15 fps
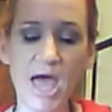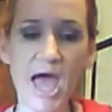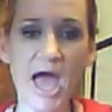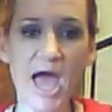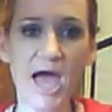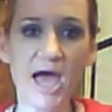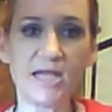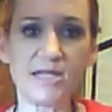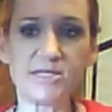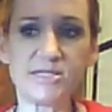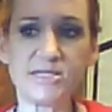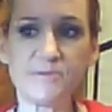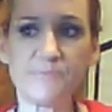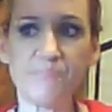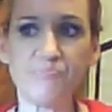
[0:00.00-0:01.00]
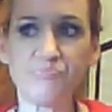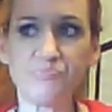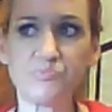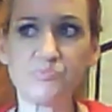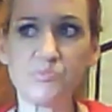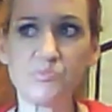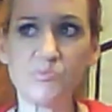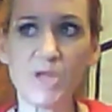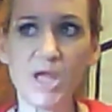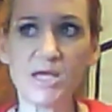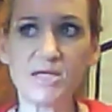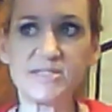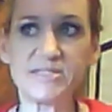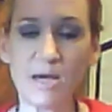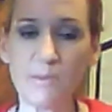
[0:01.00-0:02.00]
And
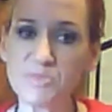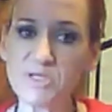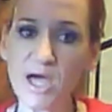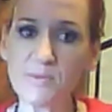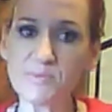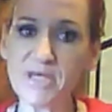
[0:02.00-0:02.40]
sometimes